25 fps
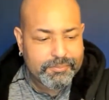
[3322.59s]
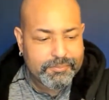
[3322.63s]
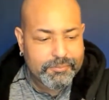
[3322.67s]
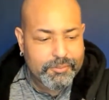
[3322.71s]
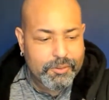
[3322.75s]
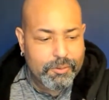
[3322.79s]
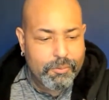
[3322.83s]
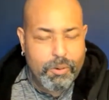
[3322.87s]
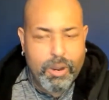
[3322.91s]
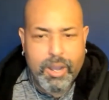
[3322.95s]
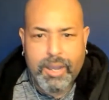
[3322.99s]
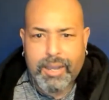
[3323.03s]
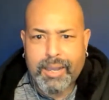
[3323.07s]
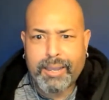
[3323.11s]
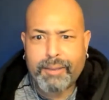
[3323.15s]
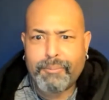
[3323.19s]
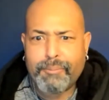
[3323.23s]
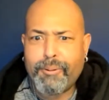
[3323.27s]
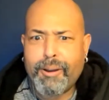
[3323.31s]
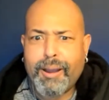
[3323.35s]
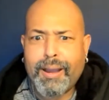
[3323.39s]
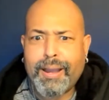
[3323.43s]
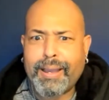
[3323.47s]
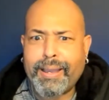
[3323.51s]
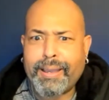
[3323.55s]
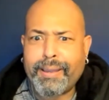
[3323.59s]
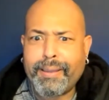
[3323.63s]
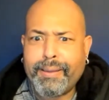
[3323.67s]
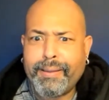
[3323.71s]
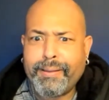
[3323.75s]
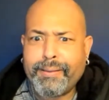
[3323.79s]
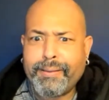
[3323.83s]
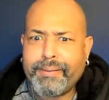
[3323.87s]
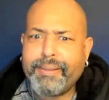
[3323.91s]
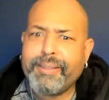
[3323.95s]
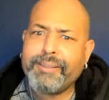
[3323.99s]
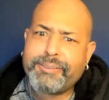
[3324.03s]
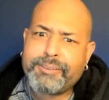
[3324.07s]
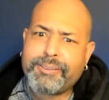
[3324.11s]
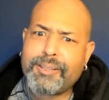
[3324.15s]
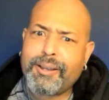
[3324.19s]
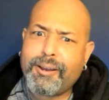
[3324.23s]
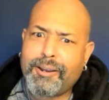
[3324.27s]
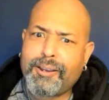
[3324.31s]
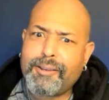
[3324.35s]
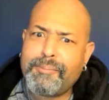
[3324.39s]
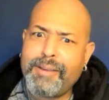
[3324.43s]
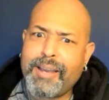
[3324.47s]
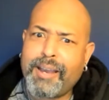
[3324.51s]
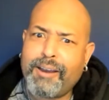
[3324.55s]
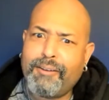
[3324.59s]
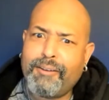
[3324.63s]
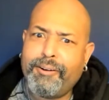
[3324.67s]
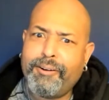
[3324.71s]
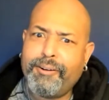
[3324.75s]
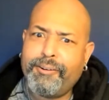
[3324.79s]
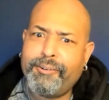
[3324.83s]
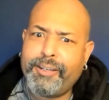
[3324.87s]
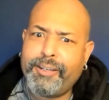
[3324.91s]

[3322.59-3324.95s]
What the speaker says: Why? Let's talk about Rudy.